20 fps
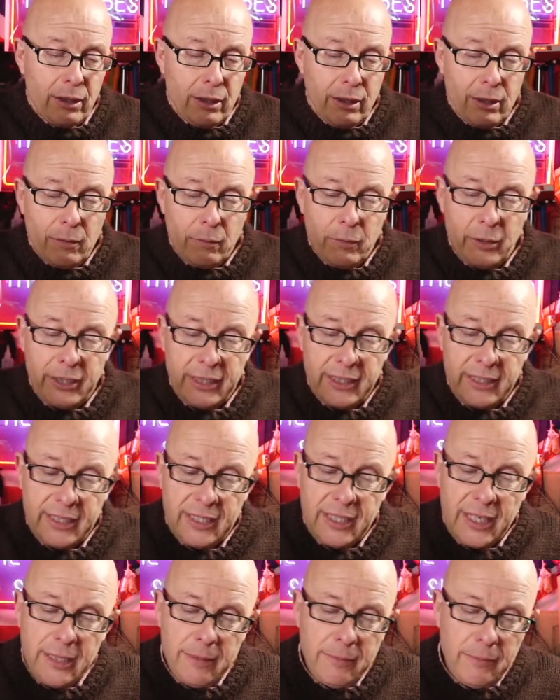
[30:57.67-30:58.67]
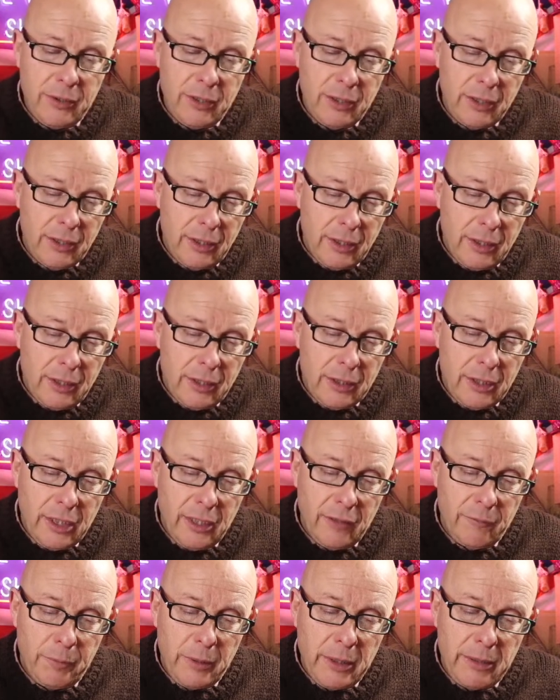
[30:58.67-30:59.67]
but it seemed to
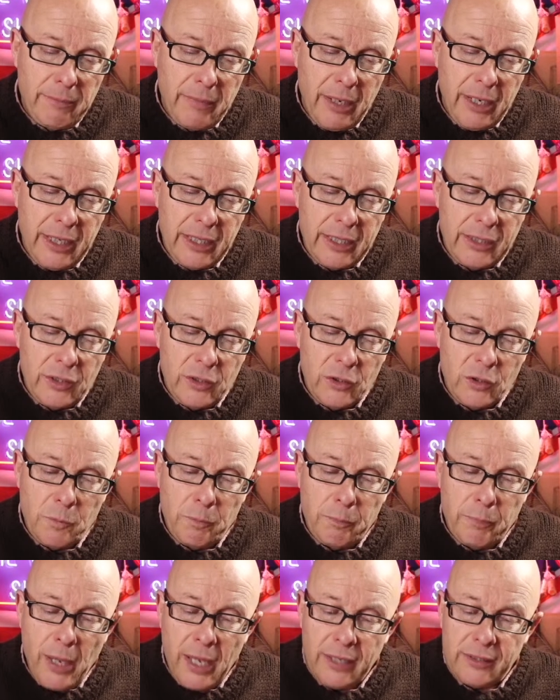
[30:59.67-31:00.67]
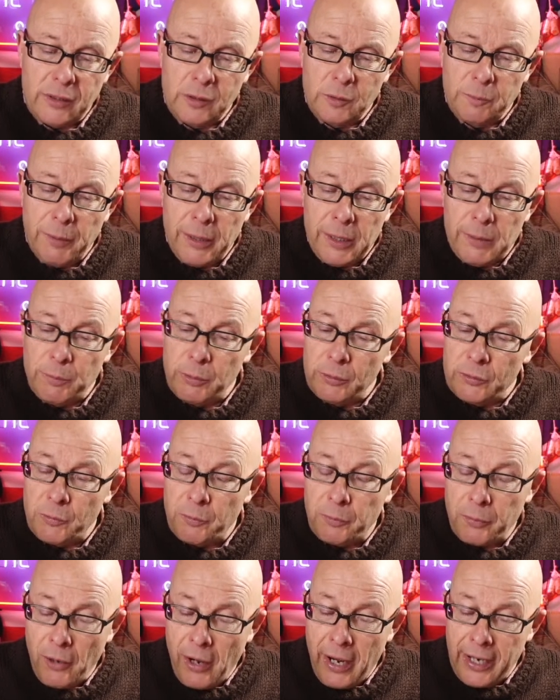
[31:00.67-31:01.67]
have been made to puzzle people's
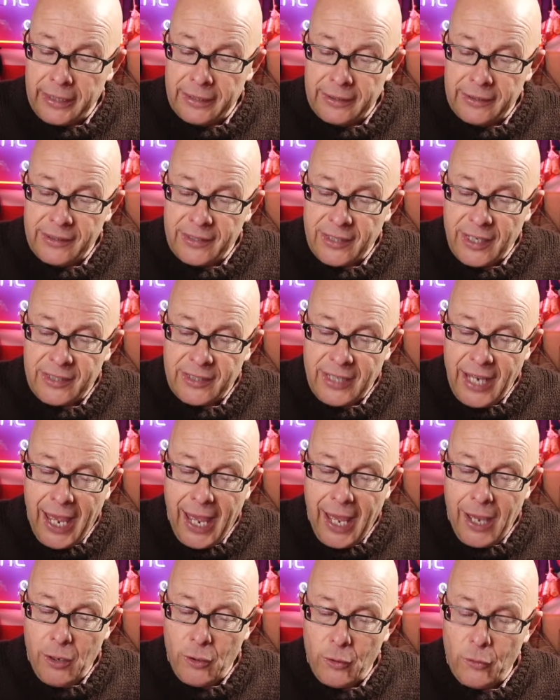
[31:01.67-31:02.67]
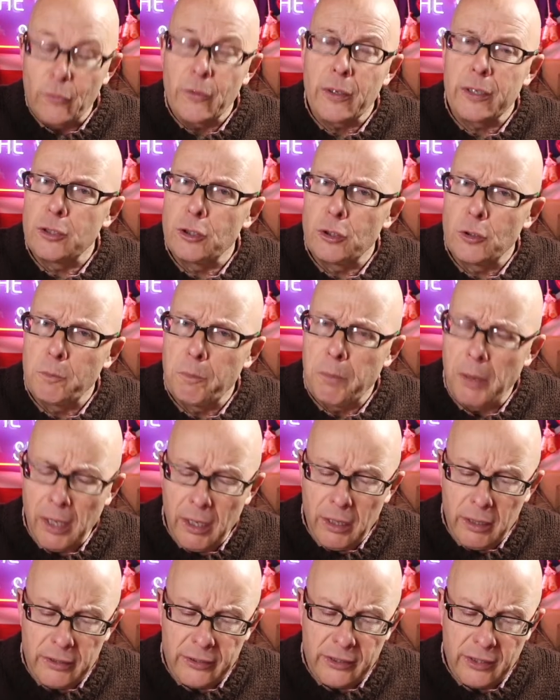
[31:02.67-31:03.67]
brains as to how they should
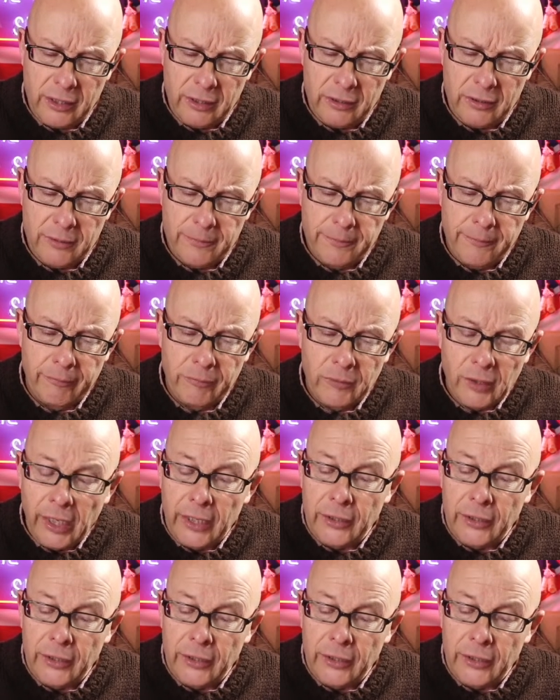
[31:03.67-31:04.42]
pass it. It